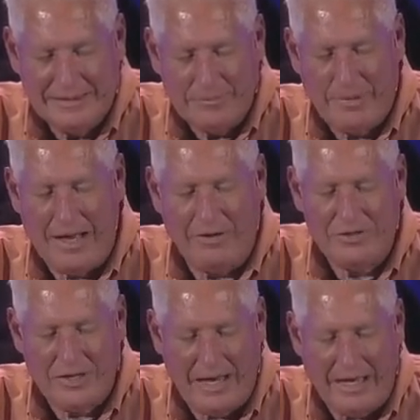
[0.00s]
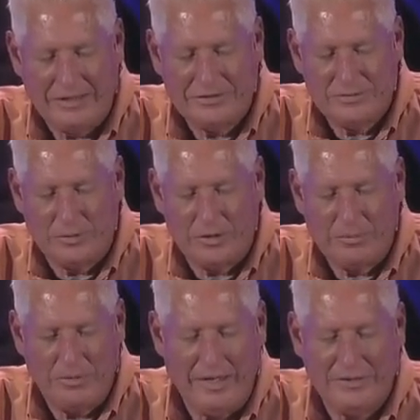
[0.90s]
I apologize for
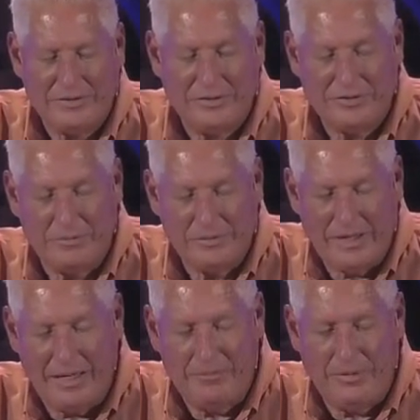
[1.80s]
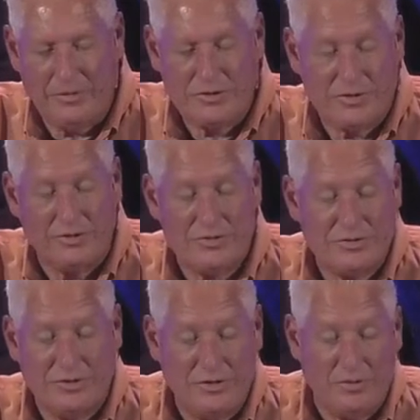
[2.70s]
the place that sometimes your
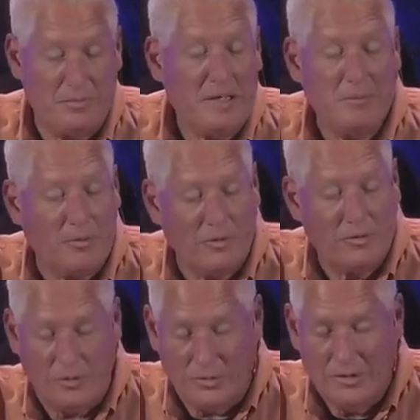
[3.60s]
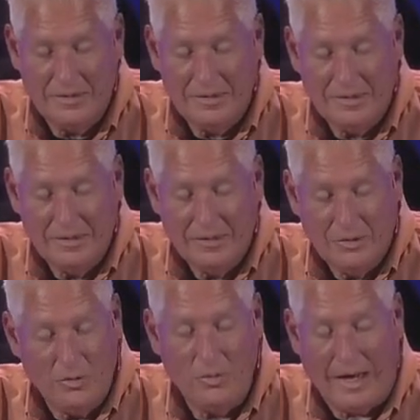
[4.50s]
church and your people who
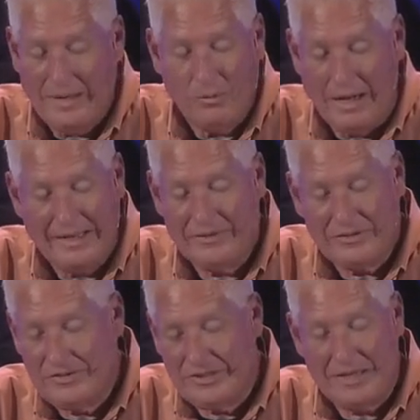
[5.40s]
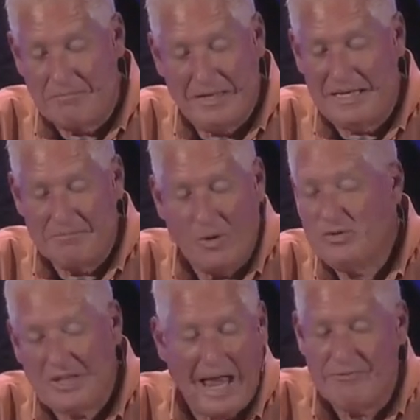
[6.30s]
who I will honestly say at many
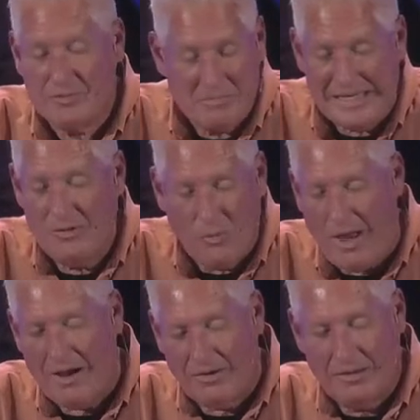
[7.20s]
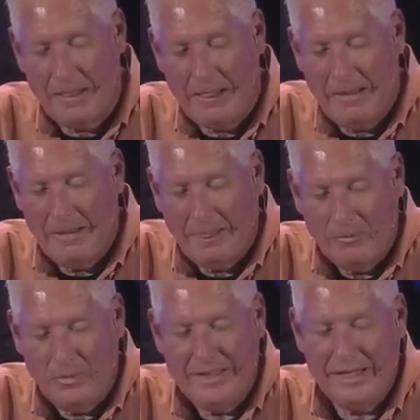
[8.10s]
most times mean well,
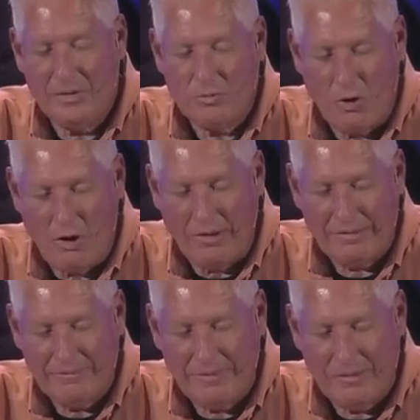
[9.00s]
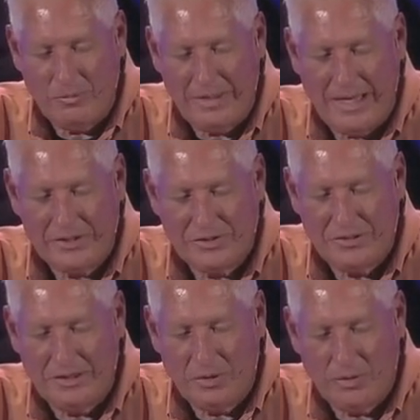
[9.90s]
we get it wrong and we
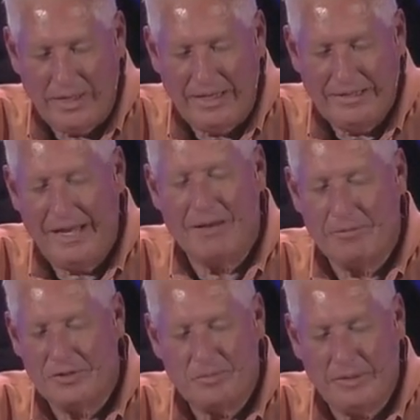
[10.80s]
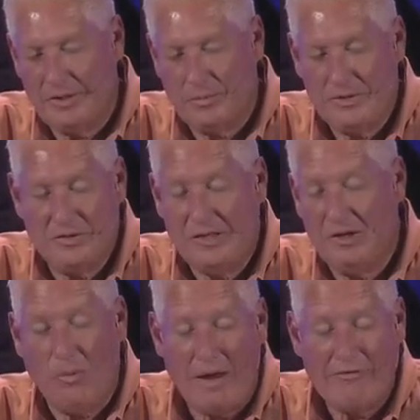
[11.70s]
actually create damage because we just
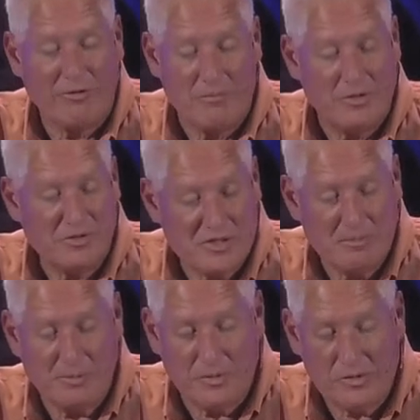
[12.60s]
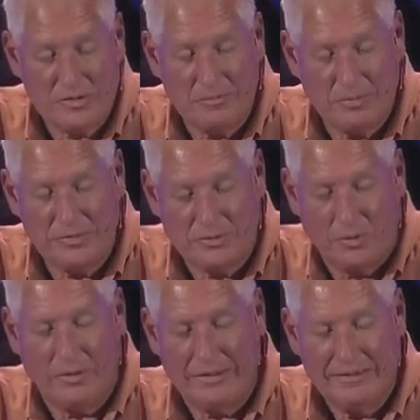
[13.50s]
get away from the simple simple
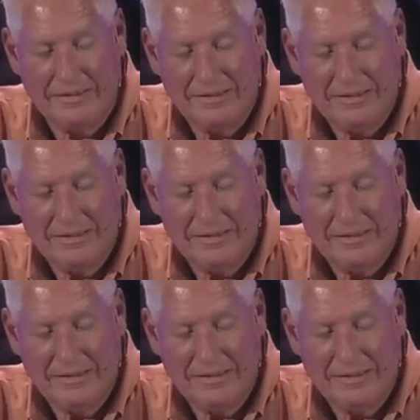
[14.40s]
story